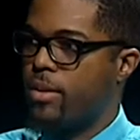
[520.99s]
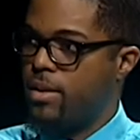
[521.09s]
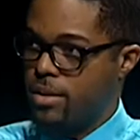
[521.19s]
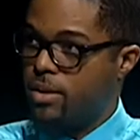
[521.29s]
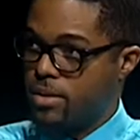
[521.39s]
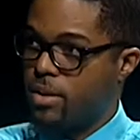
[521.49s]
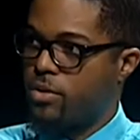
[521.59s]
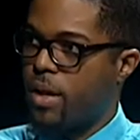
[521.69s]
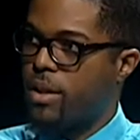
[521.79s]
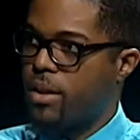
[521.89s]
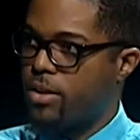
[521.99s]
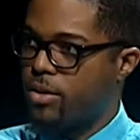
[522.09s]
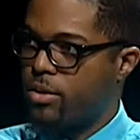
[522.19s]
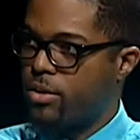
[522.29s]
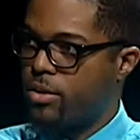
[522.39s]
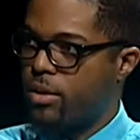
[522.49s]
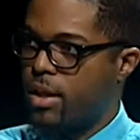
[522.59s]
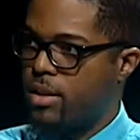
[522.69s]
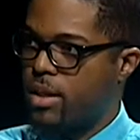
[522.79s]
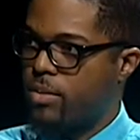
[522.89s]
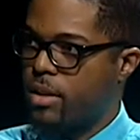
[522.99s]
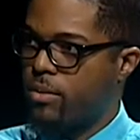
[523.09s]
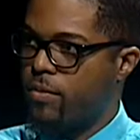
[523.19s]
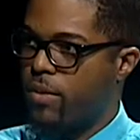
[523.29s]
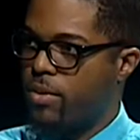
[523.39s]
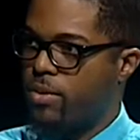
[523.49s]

Is this the training that's being referred to?